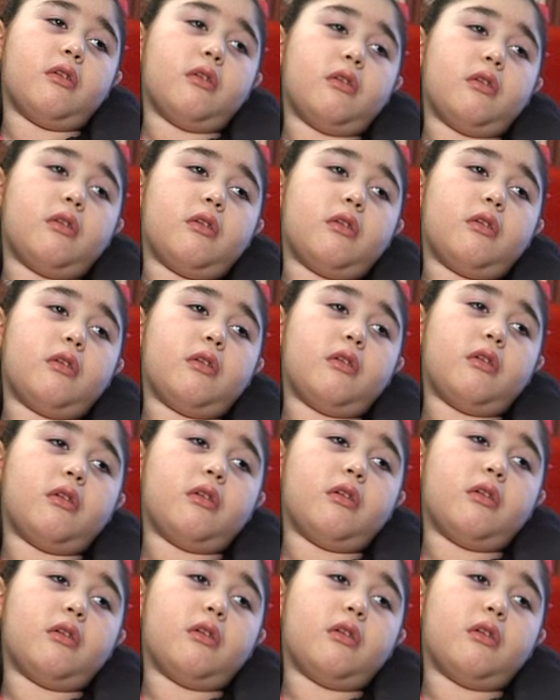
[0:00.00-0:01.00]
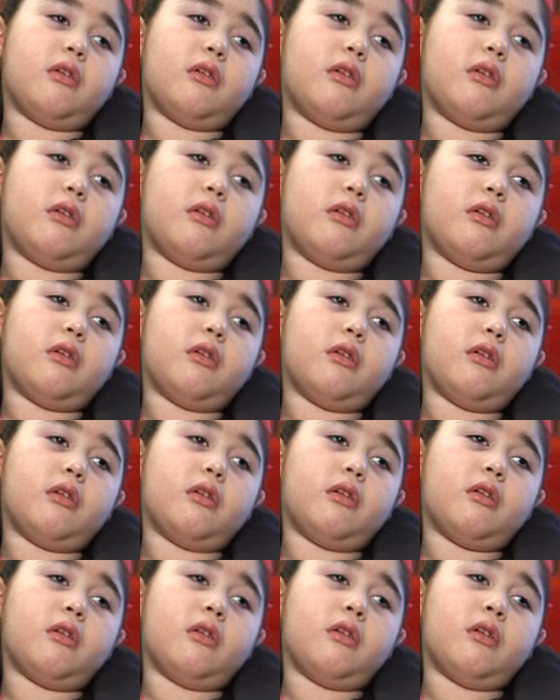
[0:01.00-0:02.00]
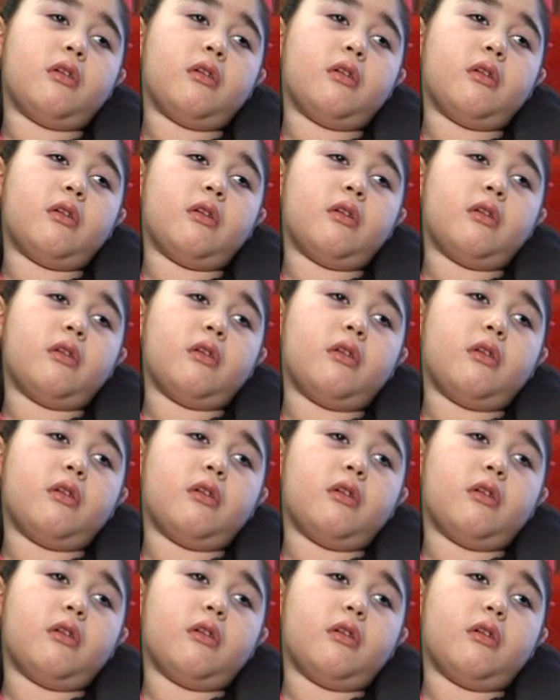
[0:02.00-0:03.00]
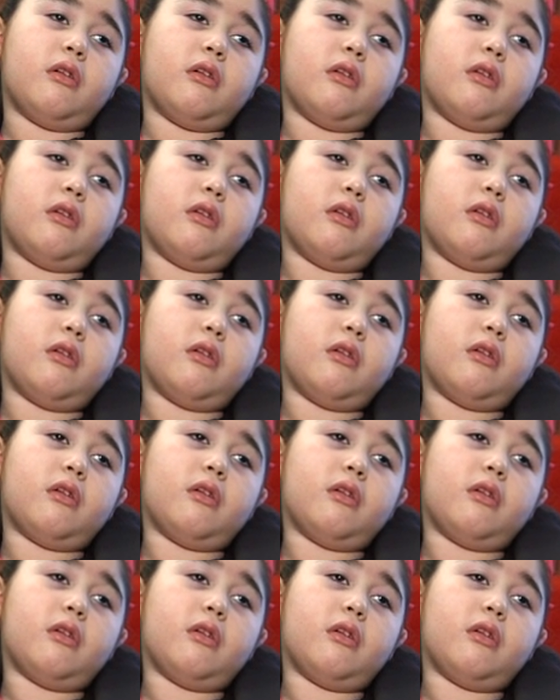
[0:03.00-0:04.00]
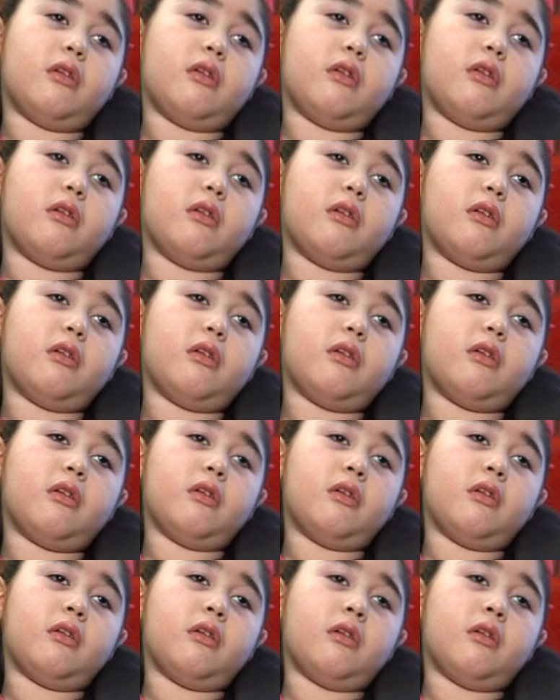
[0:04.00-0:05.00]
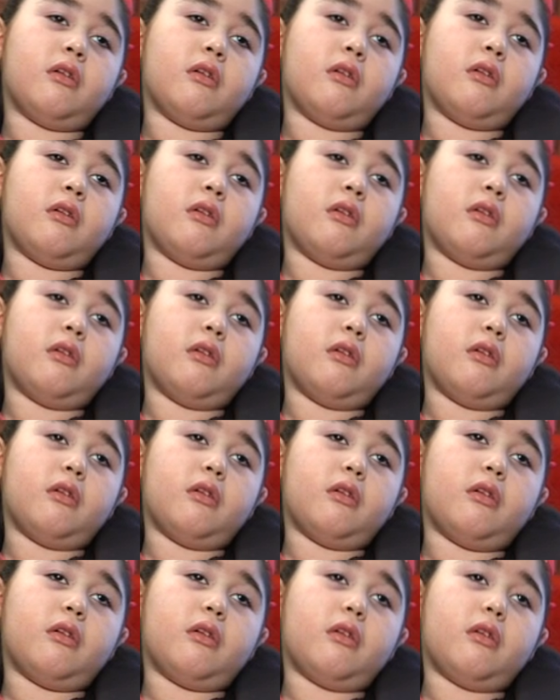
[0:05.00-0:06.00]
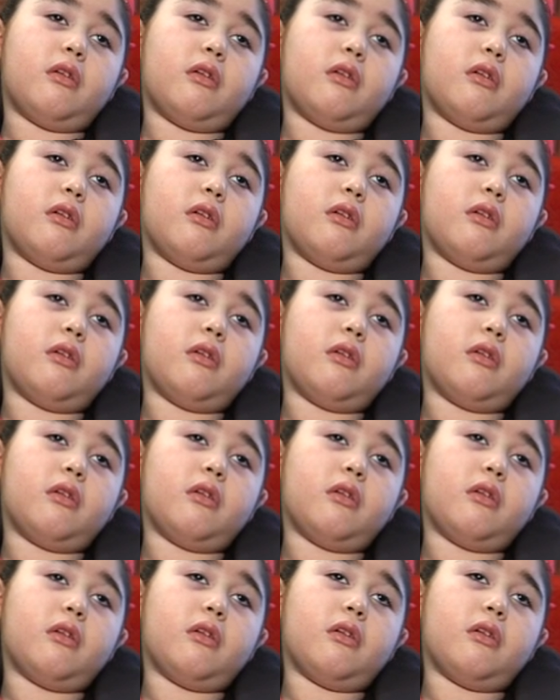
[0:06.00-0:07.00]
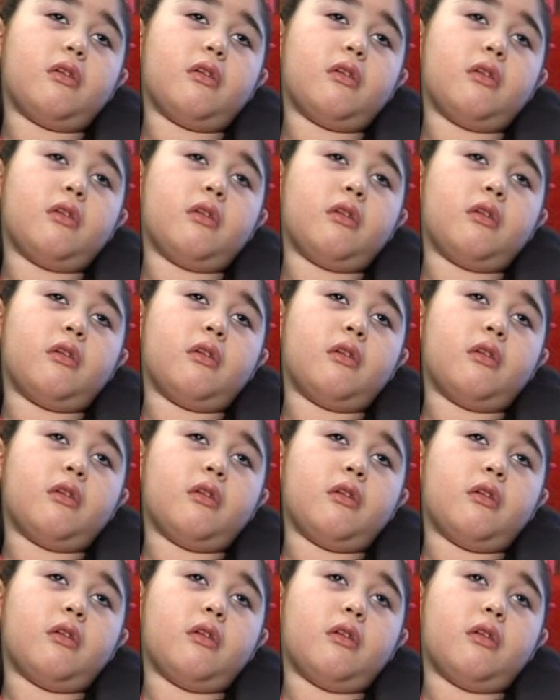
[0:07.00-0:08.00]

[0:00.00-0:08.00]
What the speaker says: (not speaking)